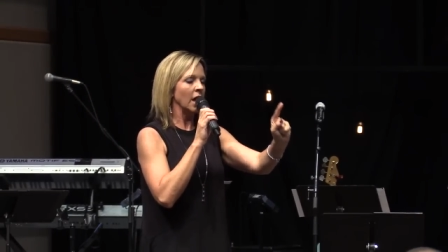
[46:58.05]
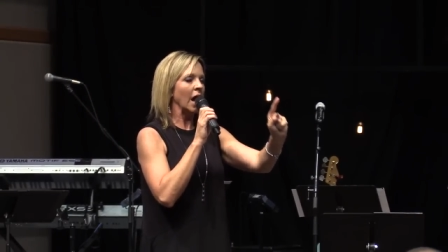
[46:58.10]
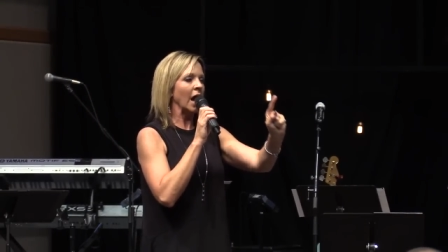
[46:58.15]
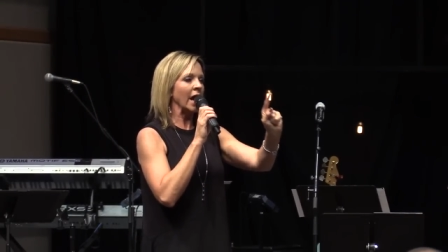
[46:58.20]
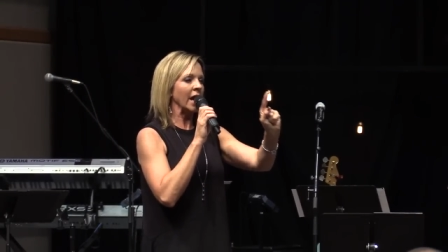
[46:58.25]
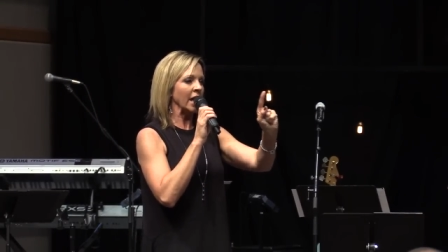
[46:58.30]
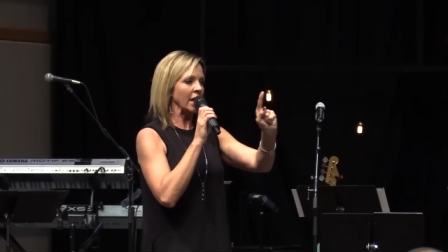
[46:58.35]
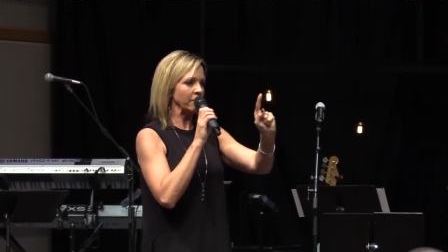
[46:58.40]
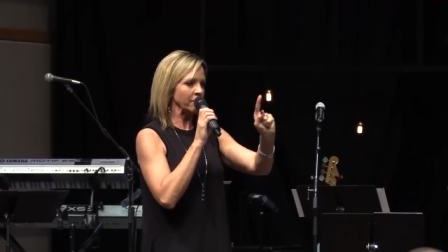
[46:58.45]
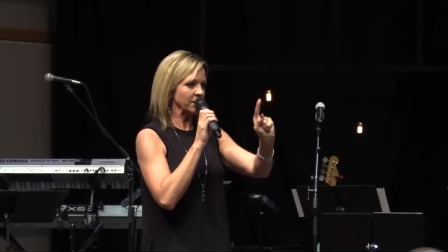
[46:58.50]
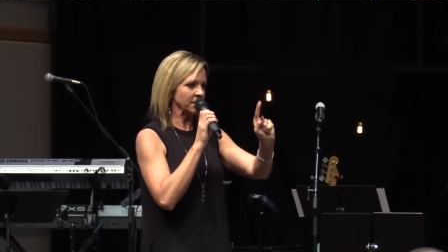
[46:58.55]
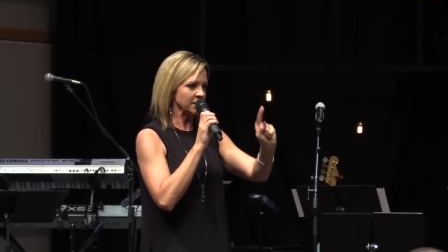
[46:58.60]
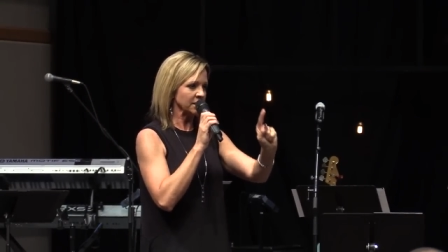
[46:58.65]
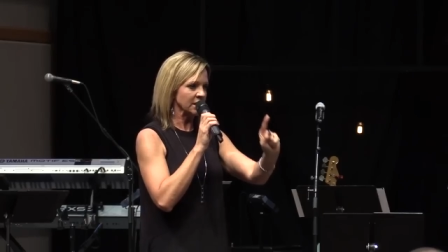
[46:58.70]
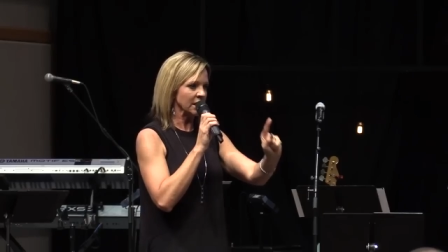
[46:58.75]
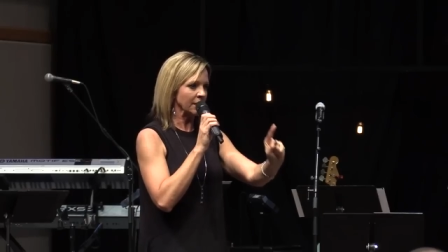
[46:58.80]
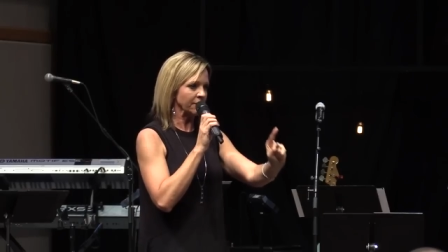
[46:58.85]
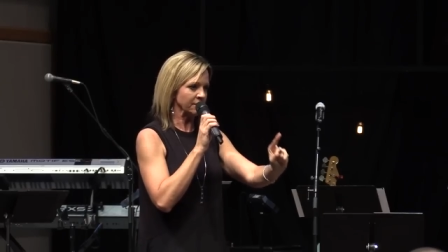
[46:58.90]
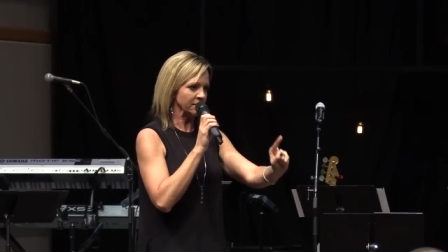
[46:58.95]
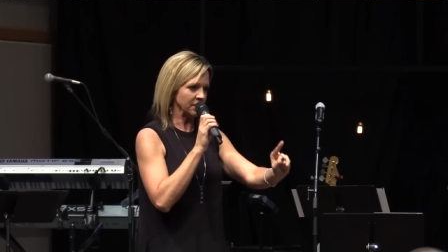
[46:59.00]
I am
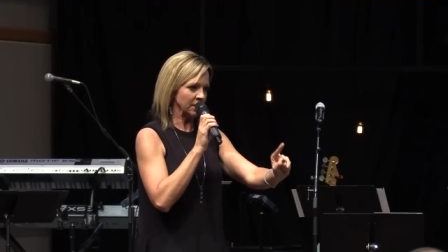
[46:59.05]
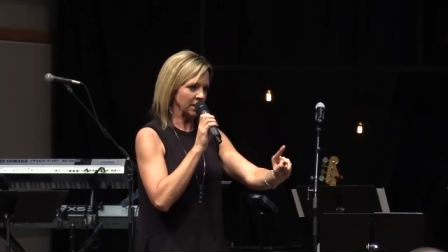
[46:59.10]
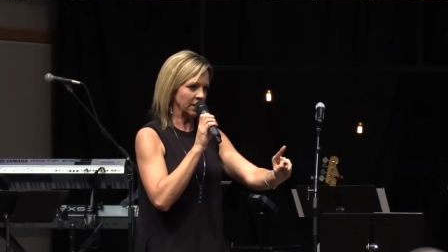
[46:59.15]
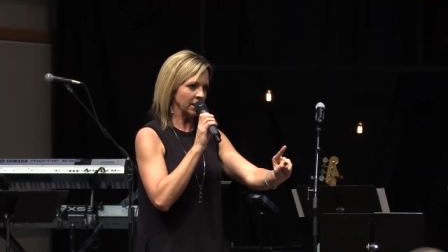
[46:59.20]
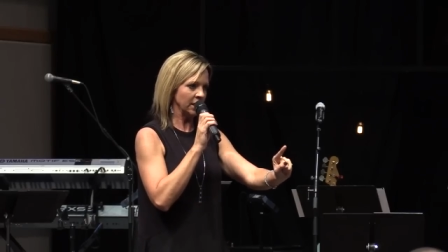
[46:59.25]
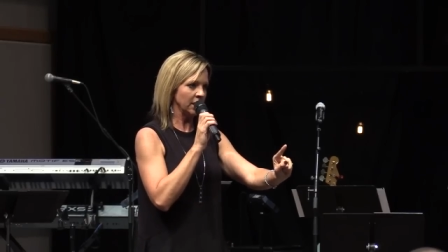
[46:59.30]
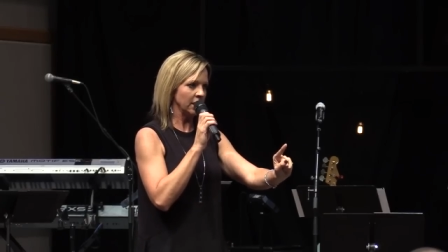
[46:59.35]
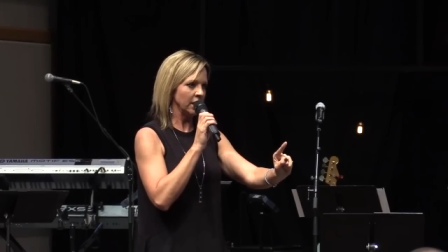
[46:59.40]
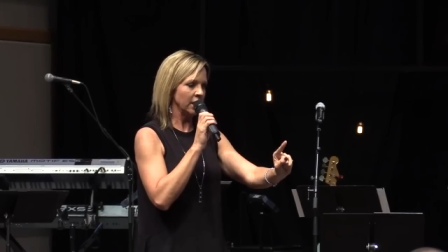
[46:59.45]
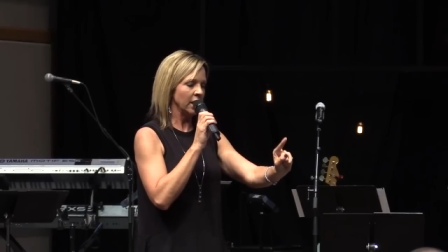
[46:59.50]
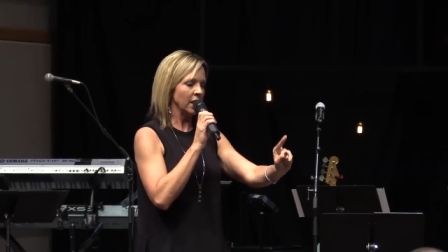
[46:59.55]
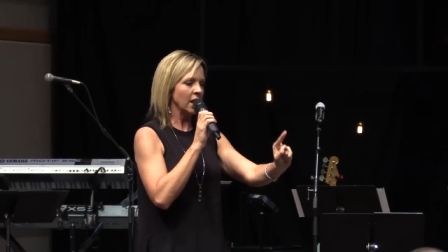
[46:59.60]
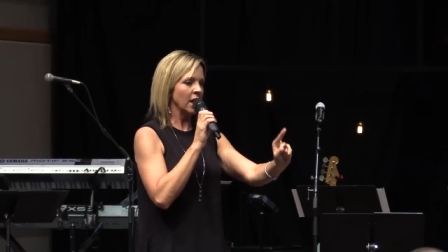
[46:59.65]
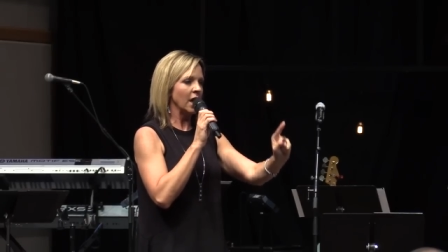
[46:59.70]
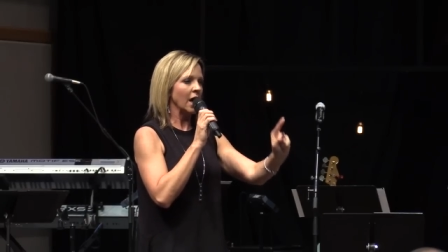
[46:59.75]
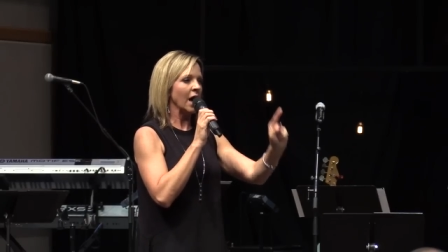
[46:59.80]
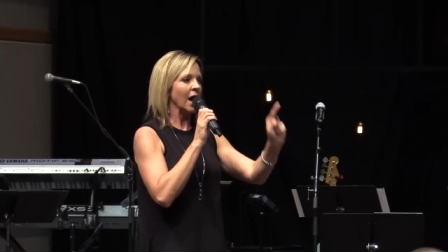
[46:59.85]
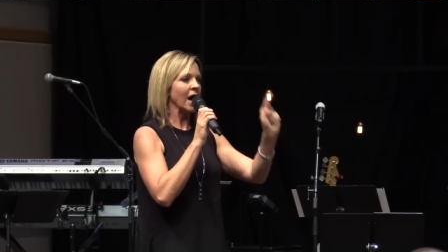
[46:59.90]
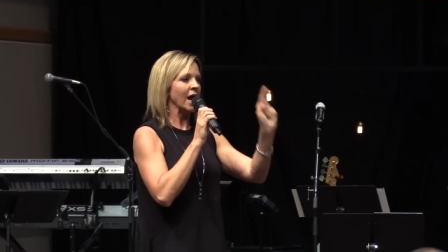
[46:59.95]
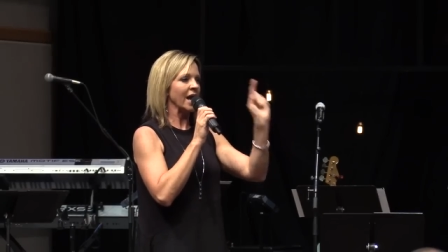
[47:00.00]
accepted.
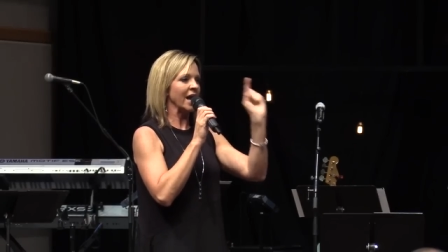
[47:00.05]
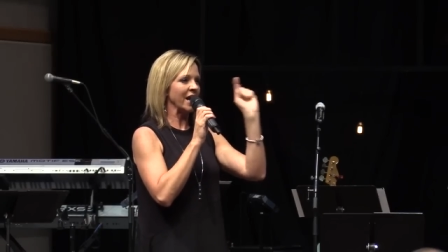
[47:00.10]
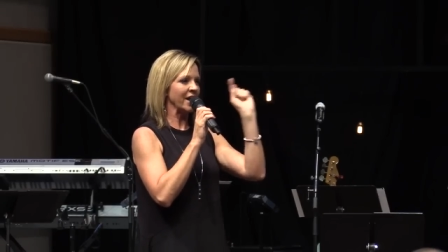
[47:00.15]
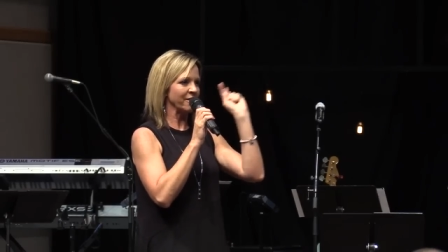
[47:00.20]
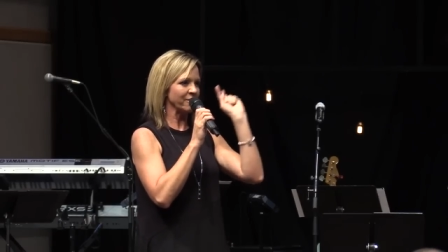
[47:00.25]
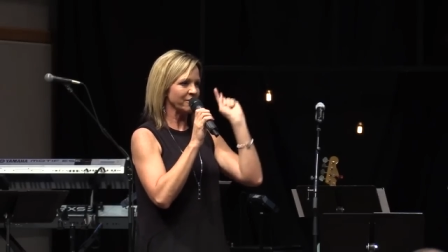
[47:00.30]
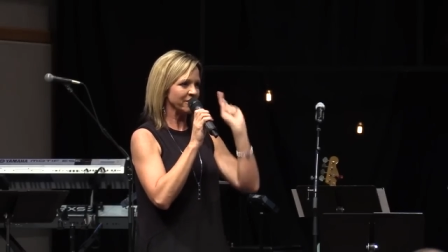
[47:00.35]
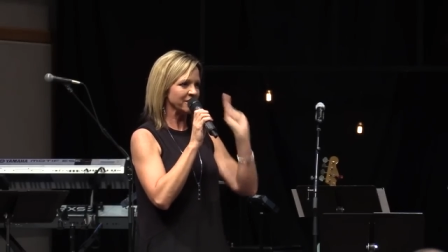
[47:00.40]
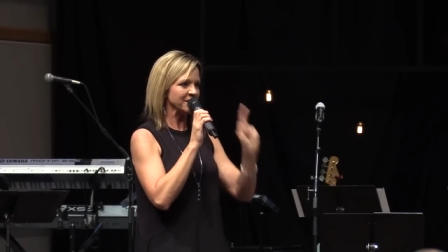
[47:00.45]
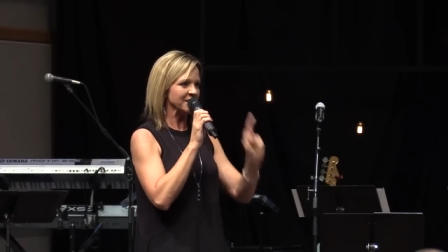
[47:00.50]
I am